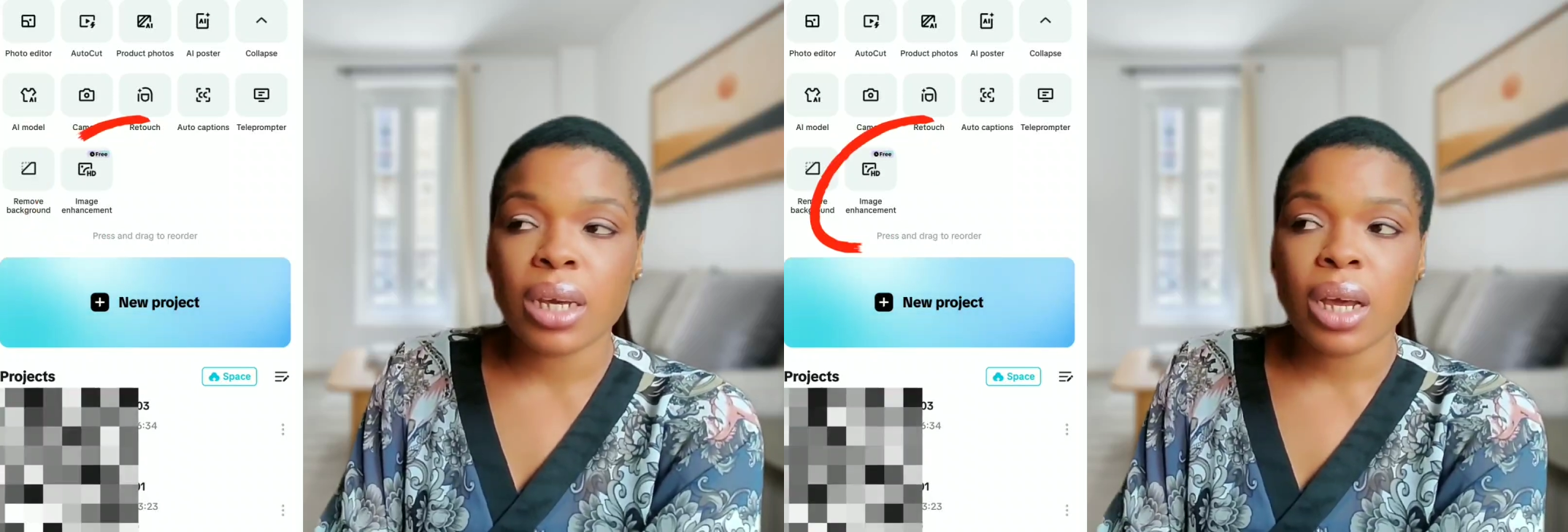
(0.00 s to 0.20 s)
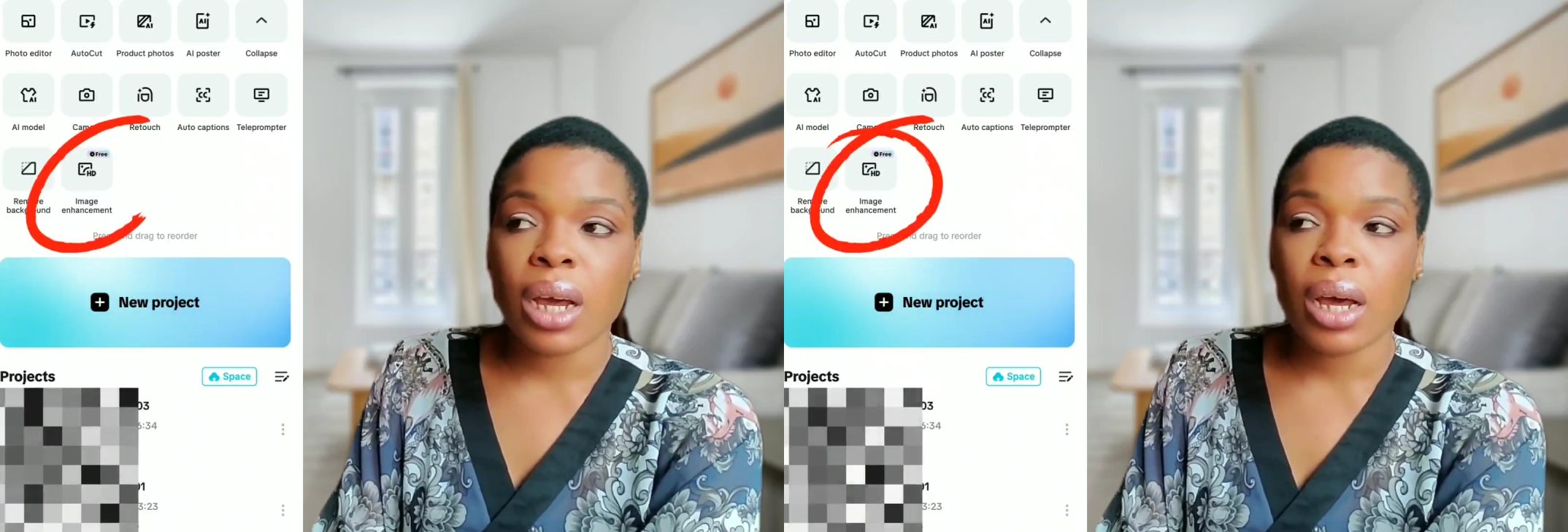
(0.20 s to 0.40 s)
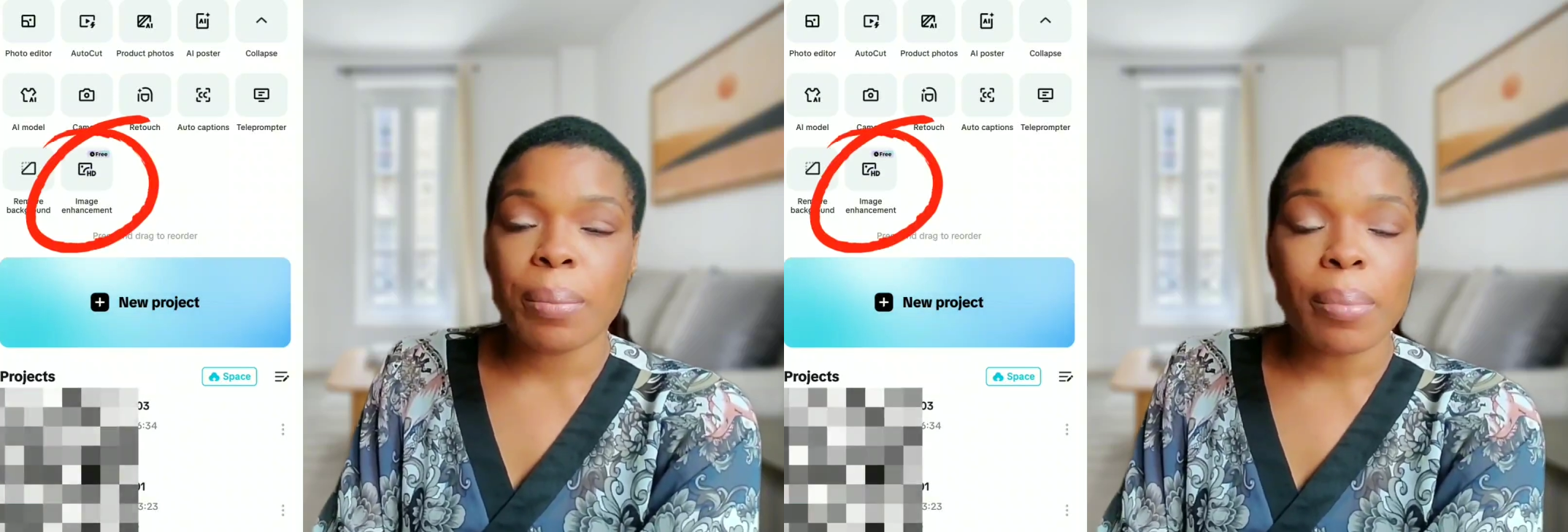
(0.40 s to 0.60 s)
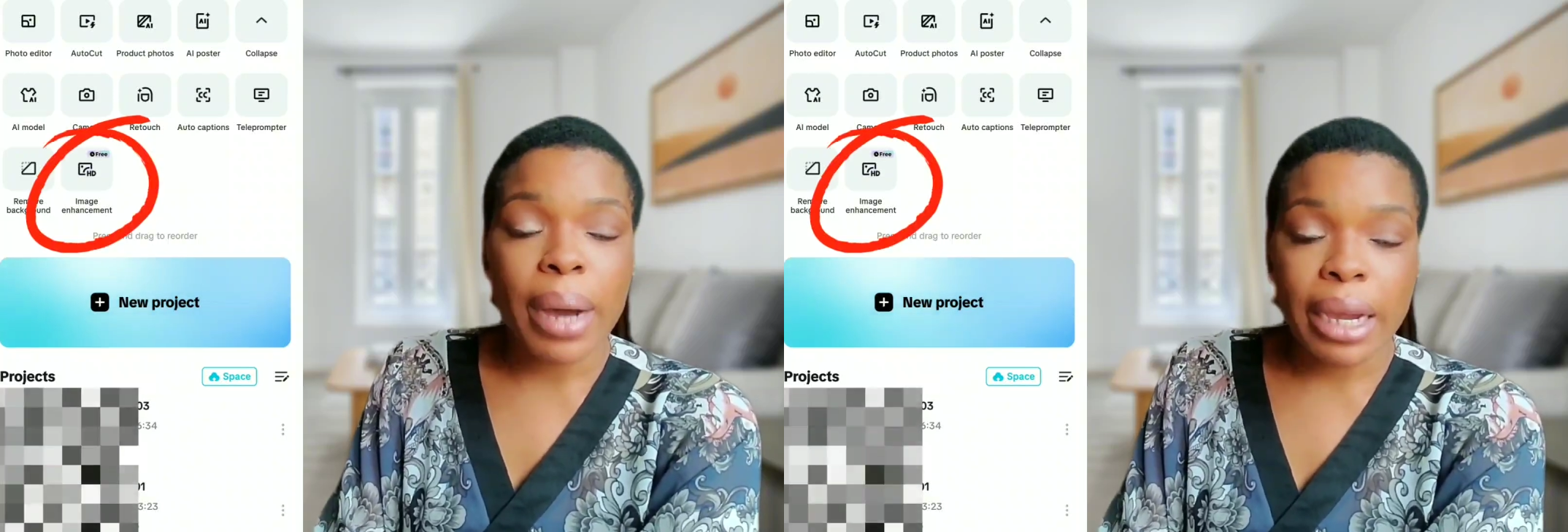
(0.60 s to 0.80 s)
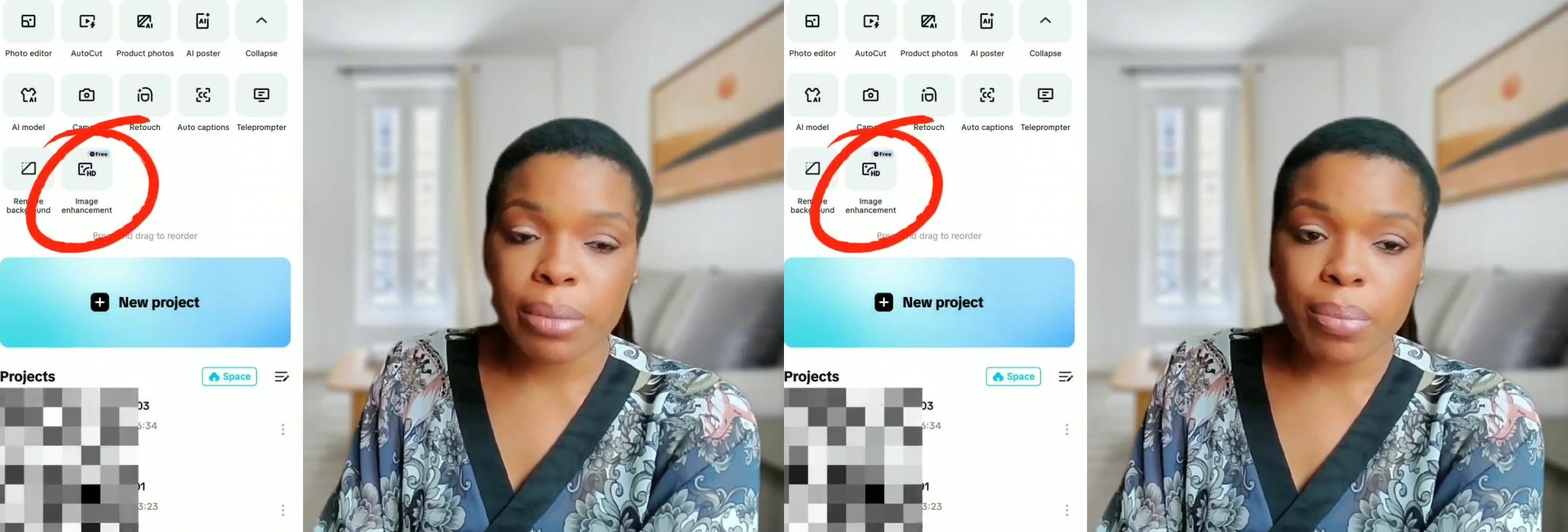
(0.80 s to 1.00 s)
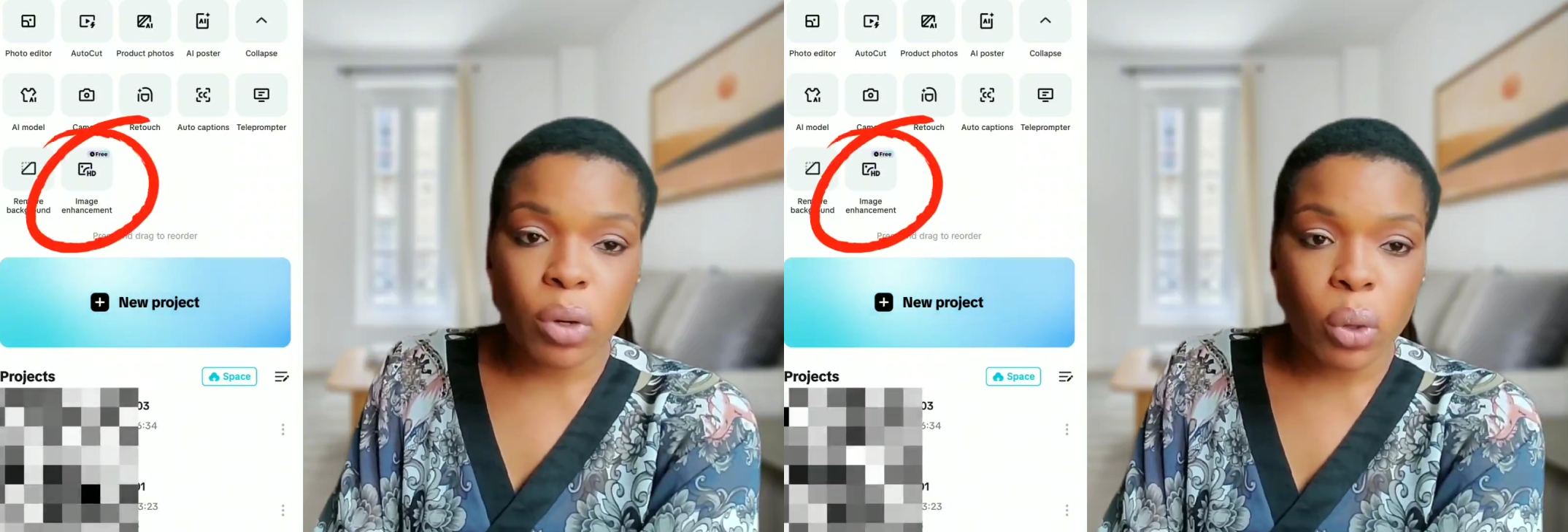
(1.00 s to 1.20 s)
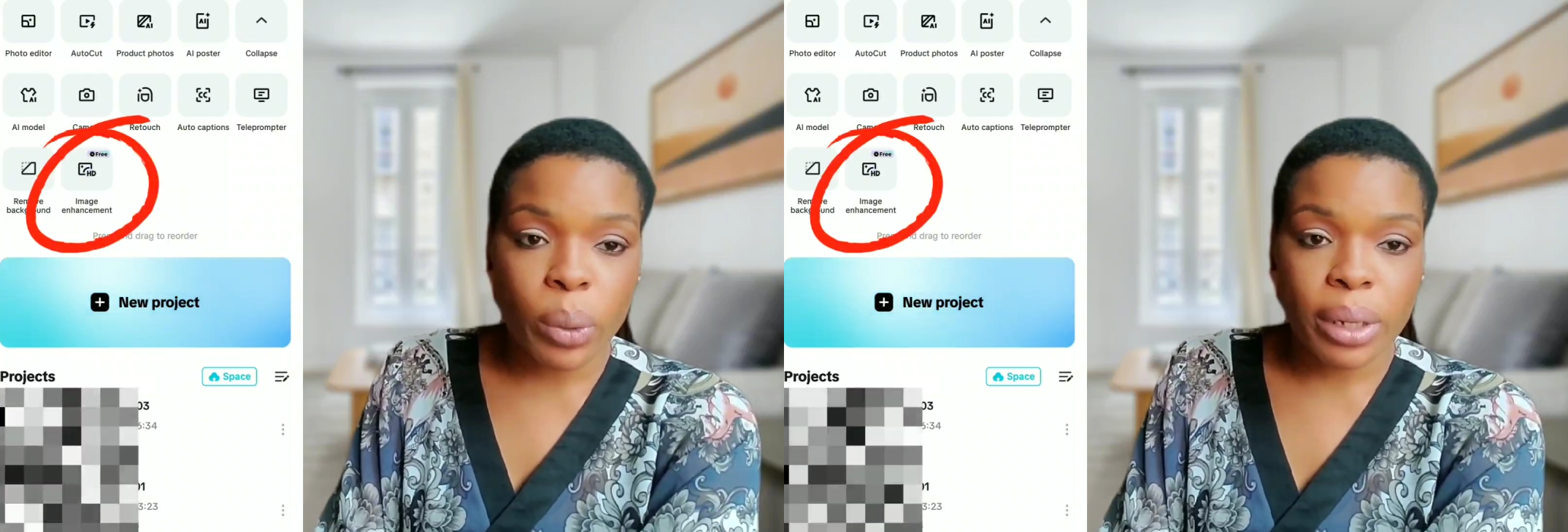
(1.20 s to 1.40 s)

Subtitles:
it's showing free.